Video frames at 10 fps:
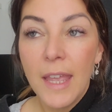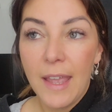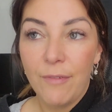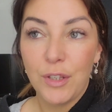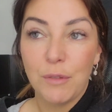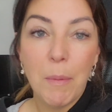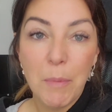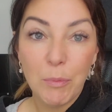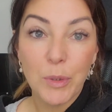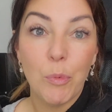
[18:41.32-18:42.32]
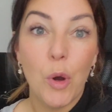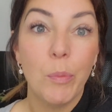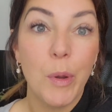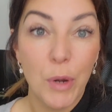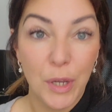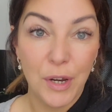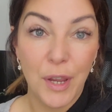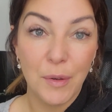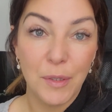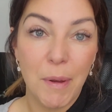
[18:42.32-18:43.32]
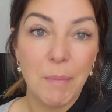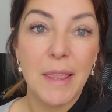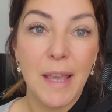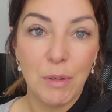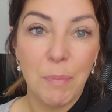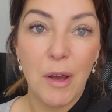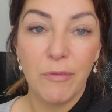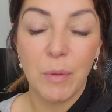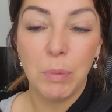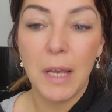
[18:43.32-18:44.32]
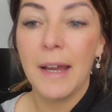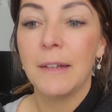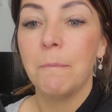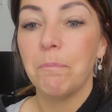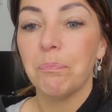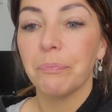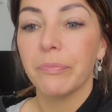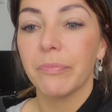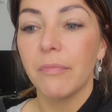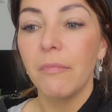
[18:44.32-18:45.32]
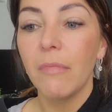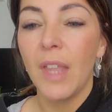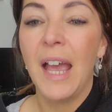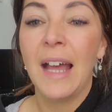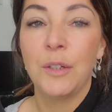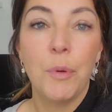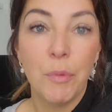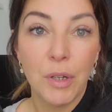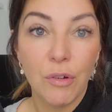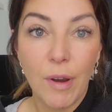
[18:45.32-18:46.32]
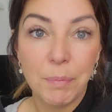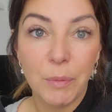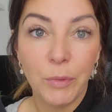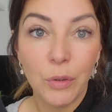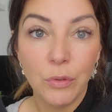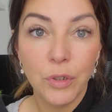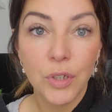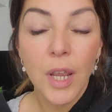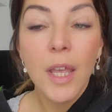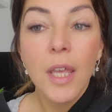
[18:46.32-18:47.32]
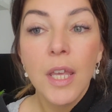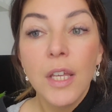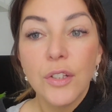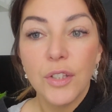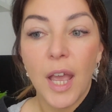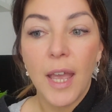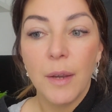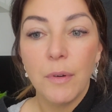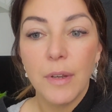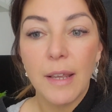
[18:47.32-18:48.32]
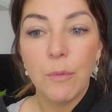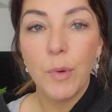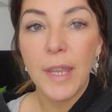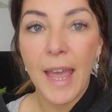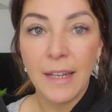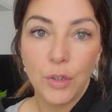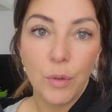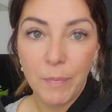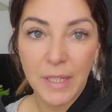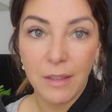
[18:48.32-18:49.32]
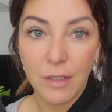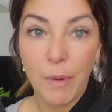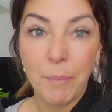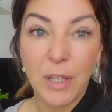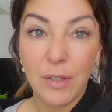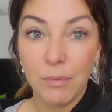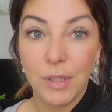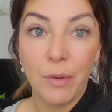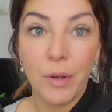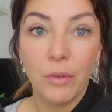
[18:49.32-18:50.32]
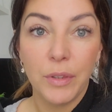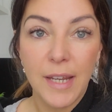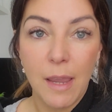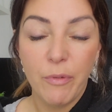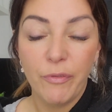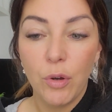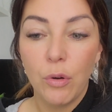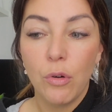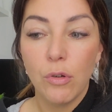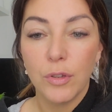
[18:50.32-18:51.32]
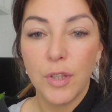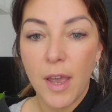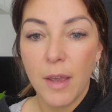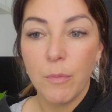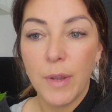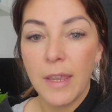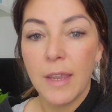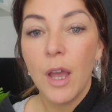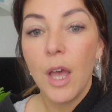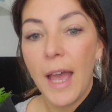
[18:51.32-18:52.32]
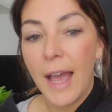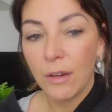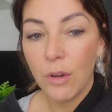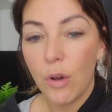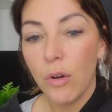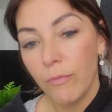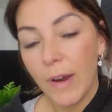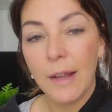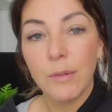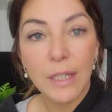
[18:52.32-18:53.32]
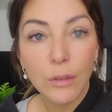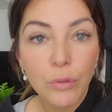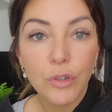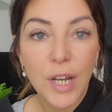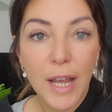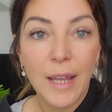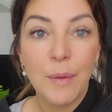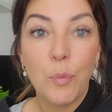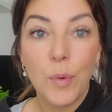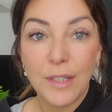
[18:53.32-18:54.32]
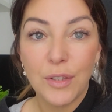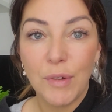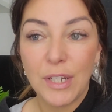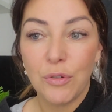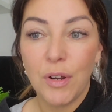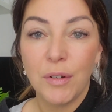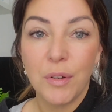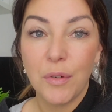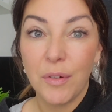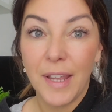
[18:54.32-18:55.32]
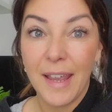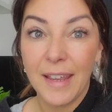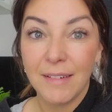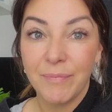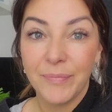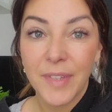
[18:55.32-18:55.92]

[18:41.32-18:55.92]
If the swimming was warm, we were going to go swimming. That was part of the plan. And we were going to grab some lunch. So we ended up missing the swimming because it was so cold the day before. So we hung around till lunchtime, went to the restaurant, couldn't get in.